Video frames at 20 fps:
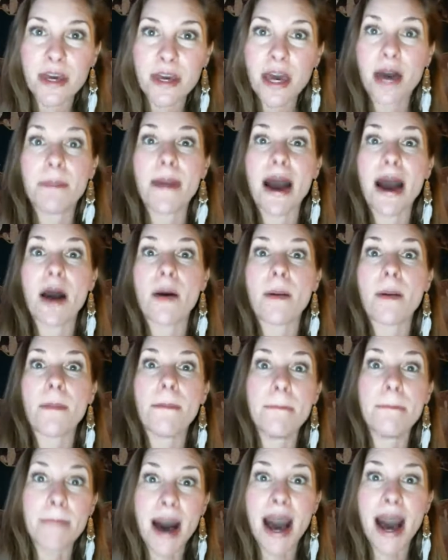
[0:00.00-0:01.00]
about
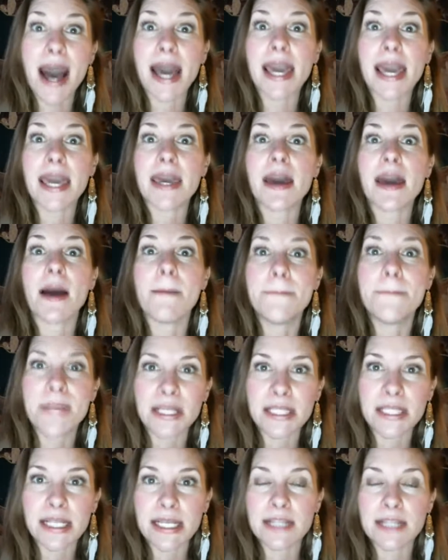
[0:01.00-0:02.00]
my
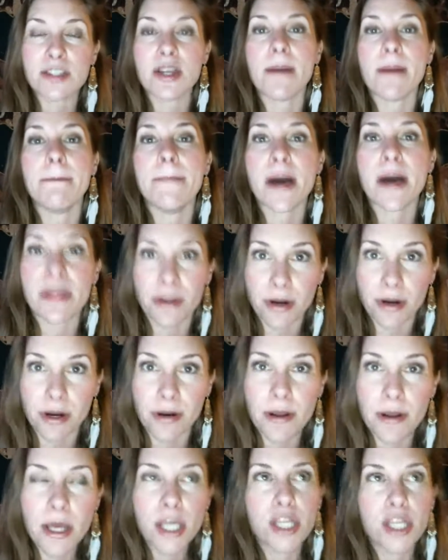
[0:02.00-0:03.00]
ability to mother,
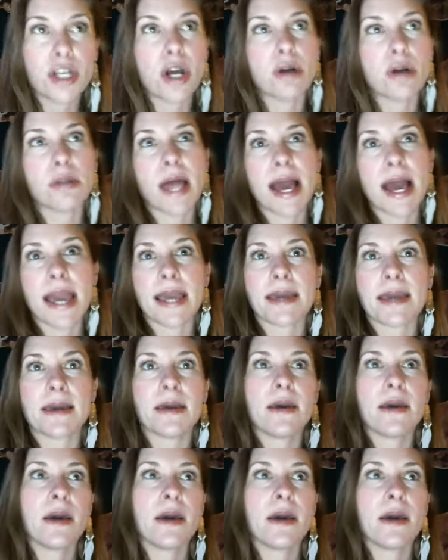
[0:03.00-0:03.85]
you know, like,